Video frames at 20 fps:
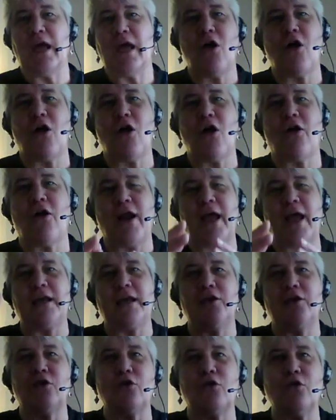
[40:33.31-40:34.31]
car
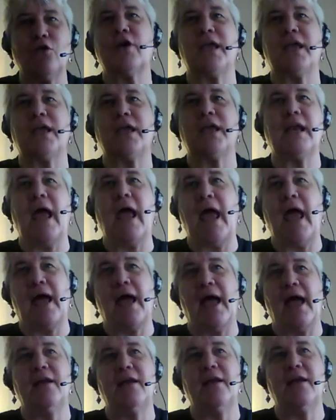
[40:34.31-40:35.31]
and you're looking
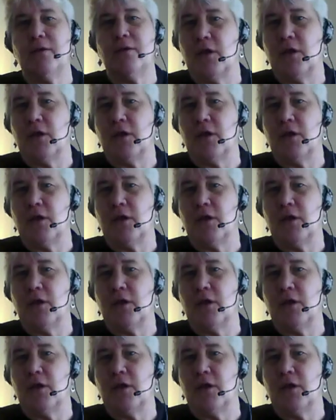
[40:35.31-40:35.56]
ahead,